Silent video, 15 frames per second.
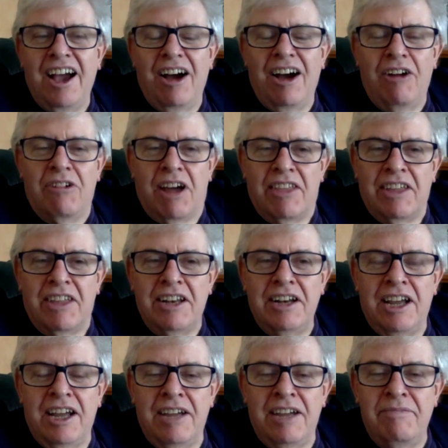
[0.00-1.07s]
All right
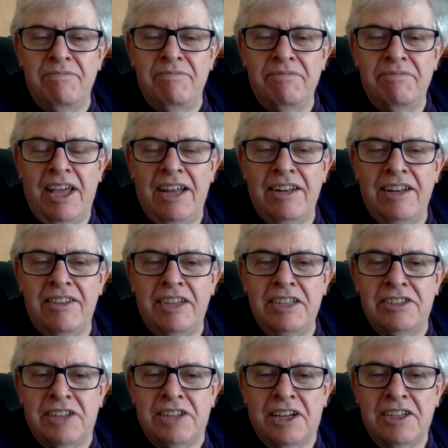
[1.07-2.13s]
then. And
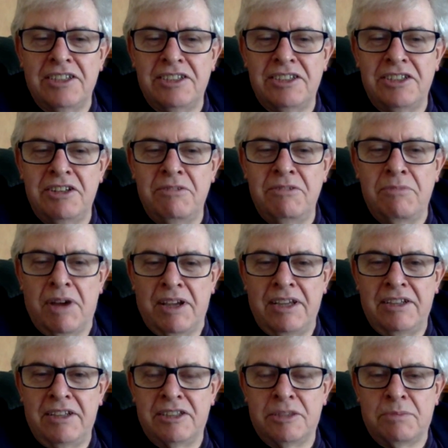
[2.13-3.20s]
these days you
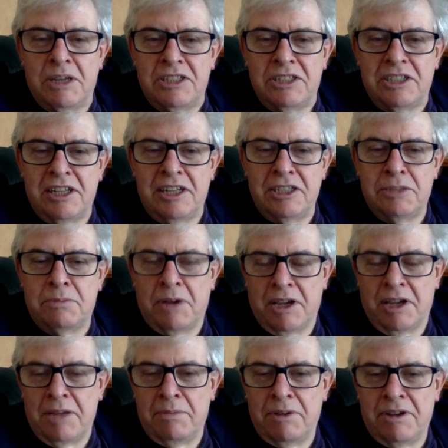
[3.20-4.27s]
make specialist
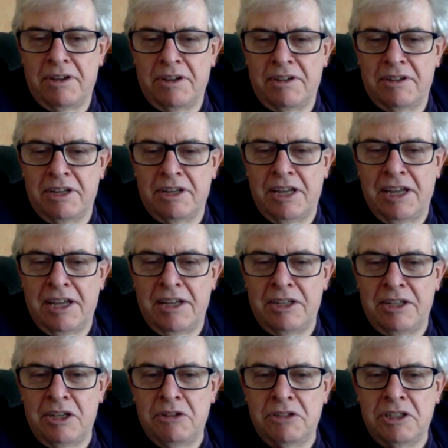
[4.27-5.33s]
paper
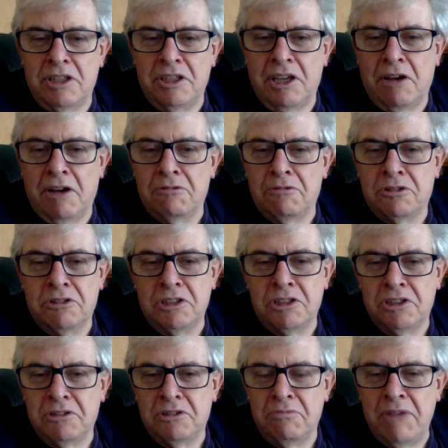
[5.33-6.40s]
using the old
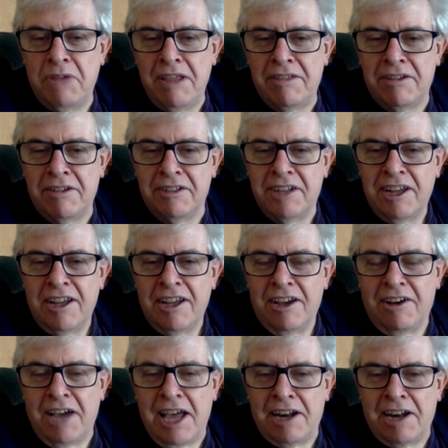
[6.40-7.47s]
traditional method.
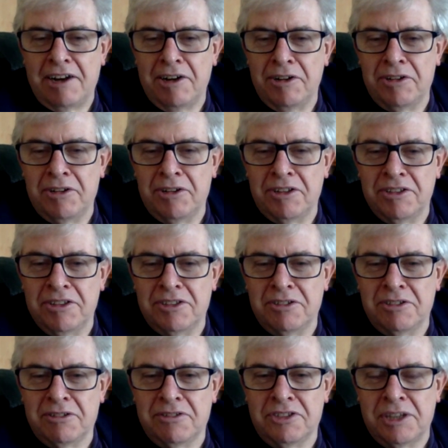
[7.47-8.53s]
I had a look at
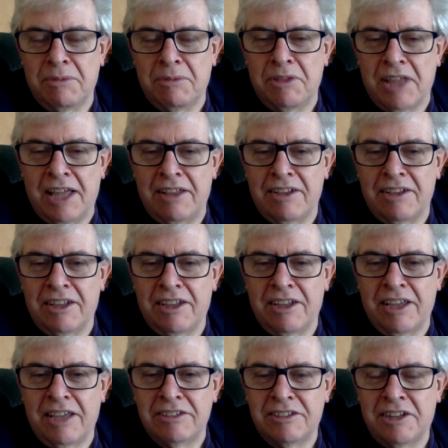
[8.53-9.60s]
sort of some of that
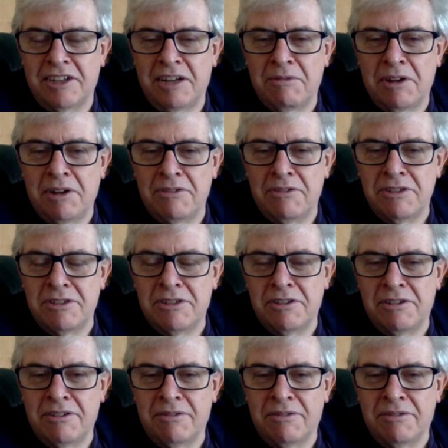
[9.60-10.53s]
yesterday when I was sort